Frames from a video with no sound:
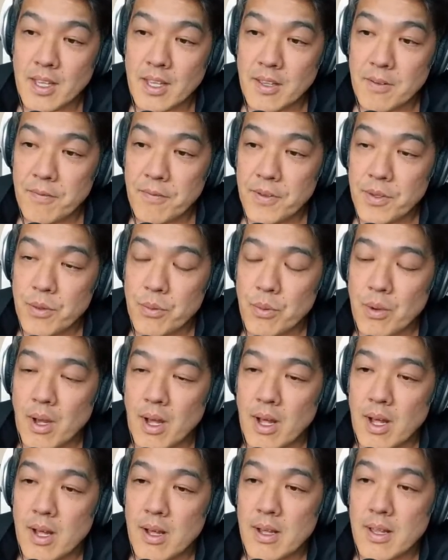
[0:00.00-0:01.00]
If you
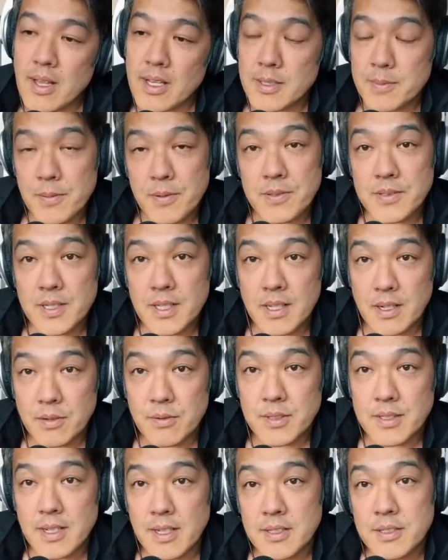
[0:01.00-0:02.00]
are experiencing
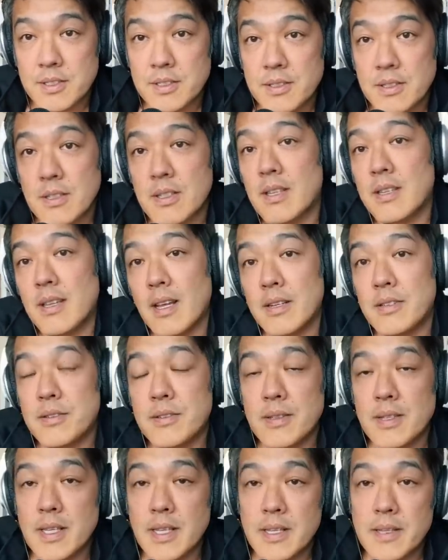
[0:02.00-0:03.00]
irritation, you can
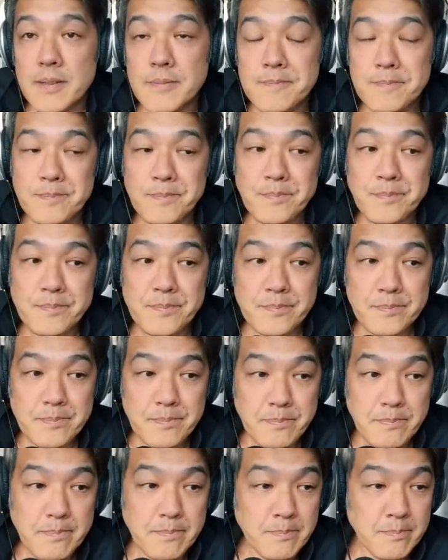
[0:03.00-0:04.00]
actually
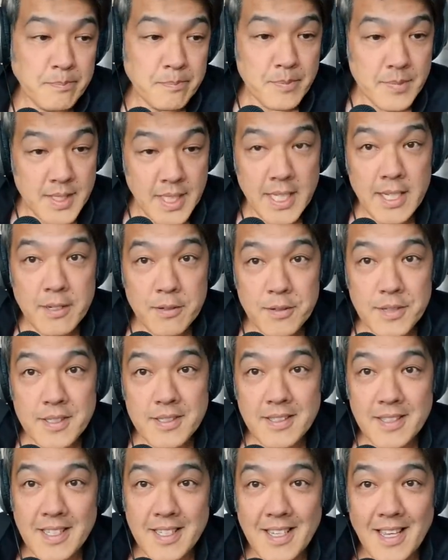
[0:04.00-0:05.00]
decrease
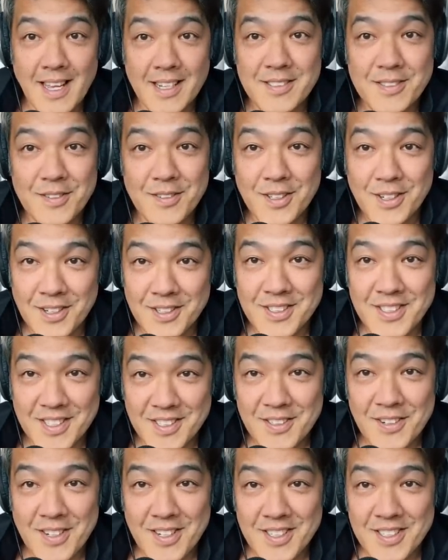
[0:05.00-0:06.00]
the actual
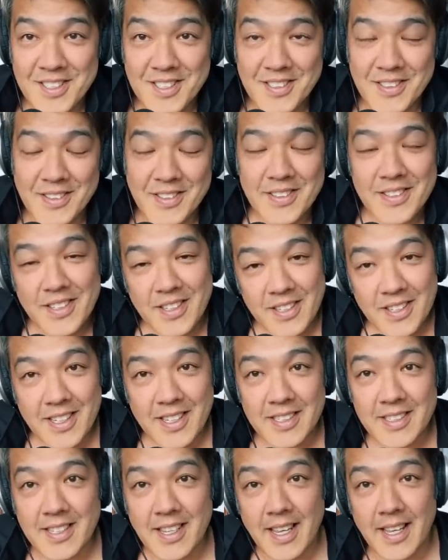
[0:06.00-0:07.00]
concentration. So you
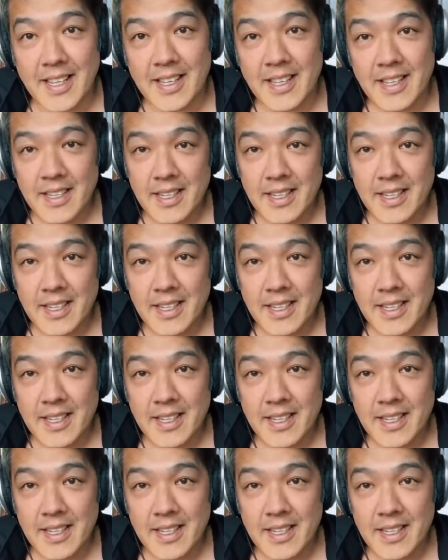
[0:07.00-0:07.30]
can take